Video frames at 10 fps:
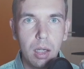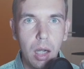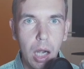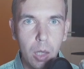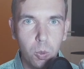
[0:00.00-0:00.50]

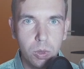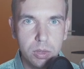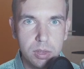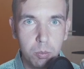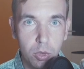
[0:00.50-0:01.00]
I
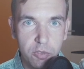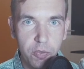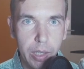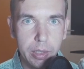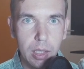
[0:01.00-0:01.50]
was
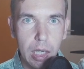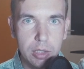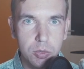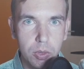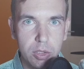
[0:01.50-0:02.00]
modifying
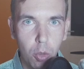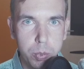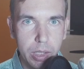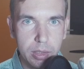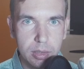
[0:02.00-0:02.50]
Android
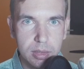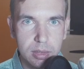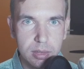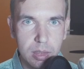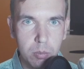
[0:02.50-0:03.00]
operating
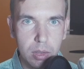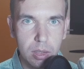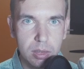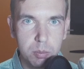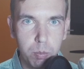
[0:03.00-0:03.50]
system
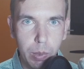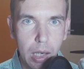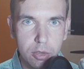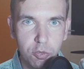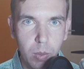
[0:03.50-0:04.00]
as
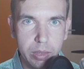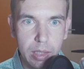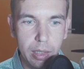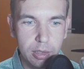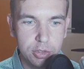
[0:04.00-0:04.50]
part of my
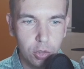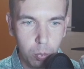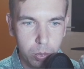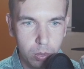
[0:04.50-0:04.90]
daily job.